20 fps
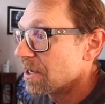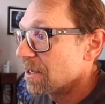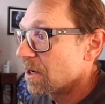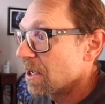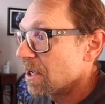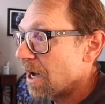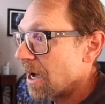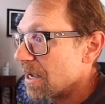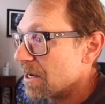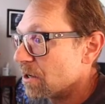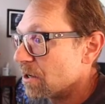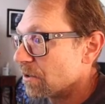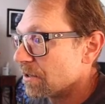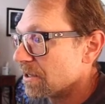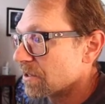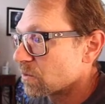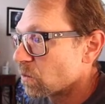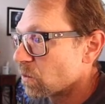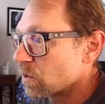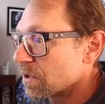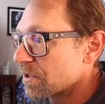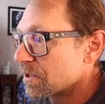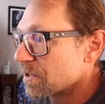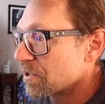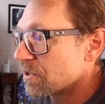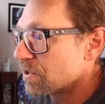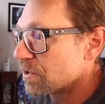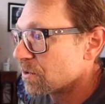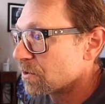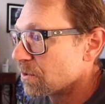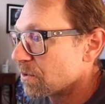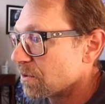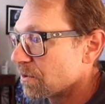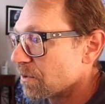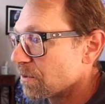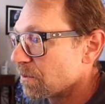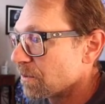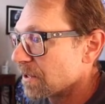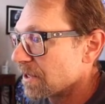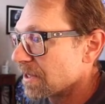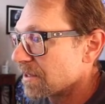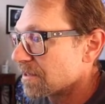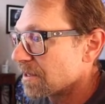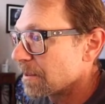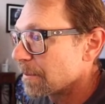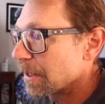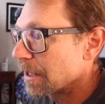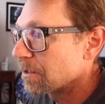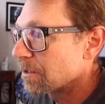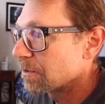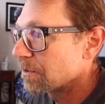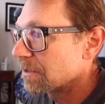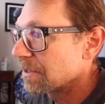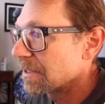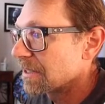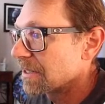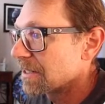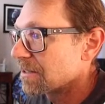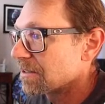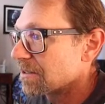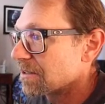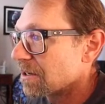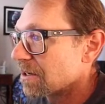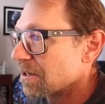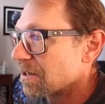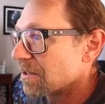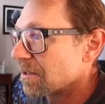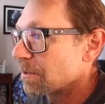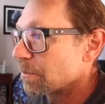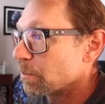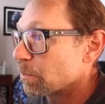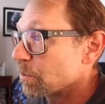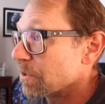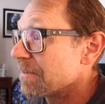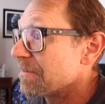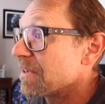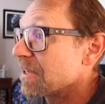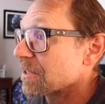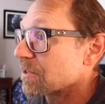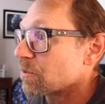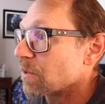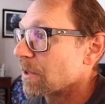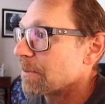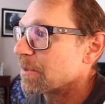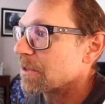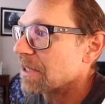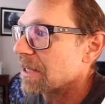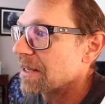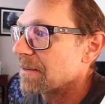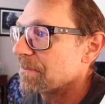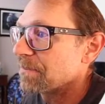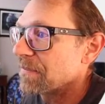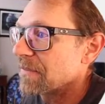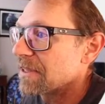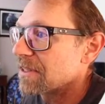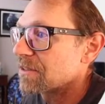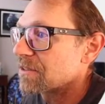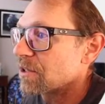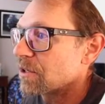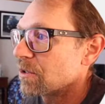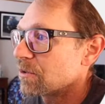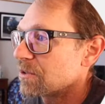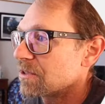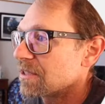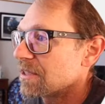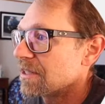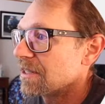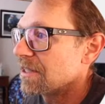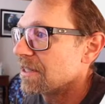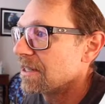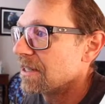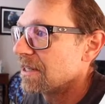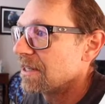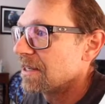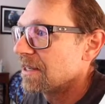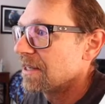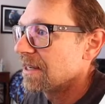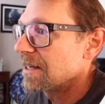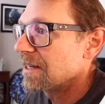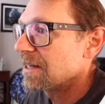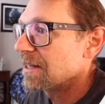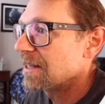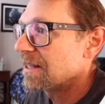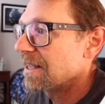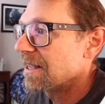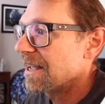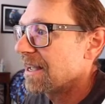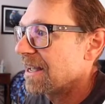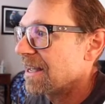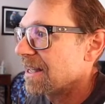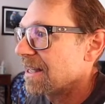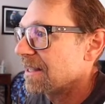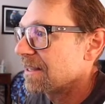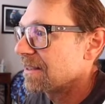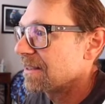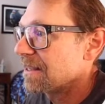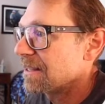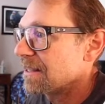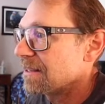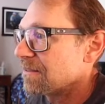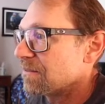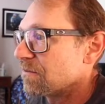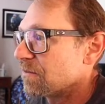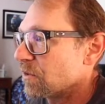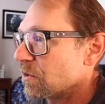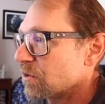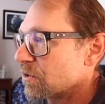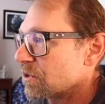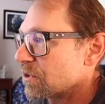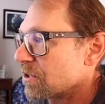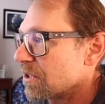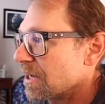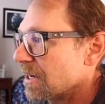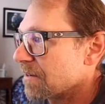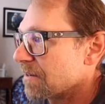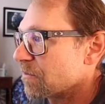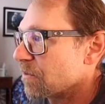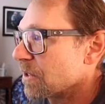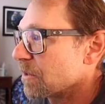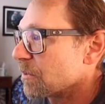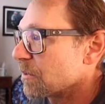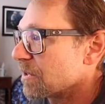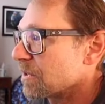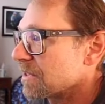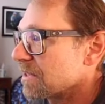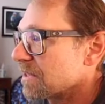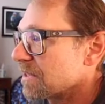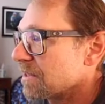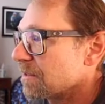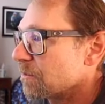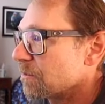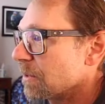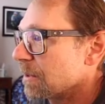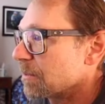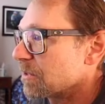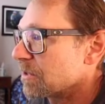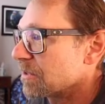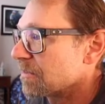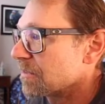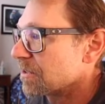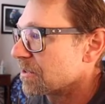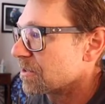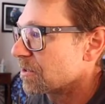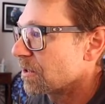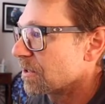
I know this word soon with a semicolon is on the previous website. It's hosted at the Vulture High Frequency web server. So I'll